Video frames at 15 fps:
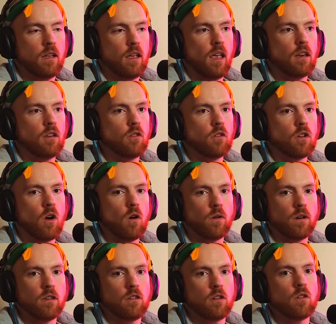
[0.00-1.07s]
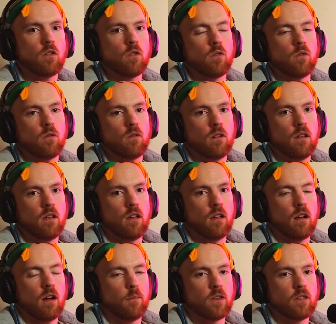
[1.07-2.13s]
and you go into
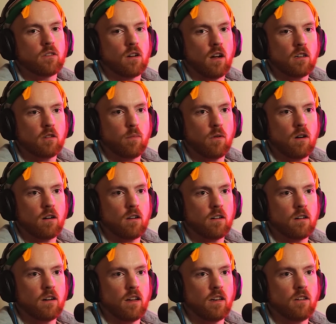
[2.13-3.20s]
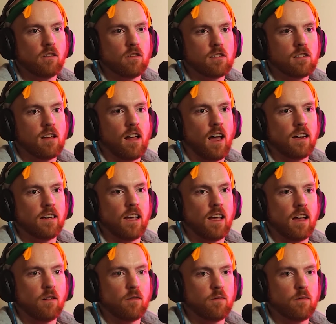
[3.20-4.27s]
a massage parlor and you just lie
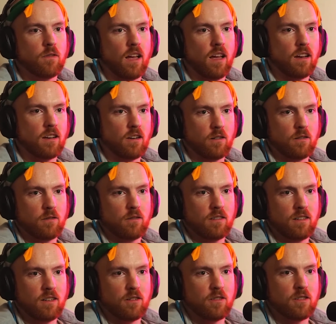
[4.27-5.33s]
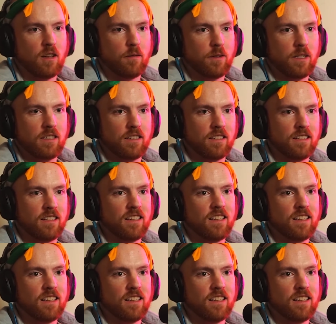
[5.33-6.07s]
down flat on your stomach.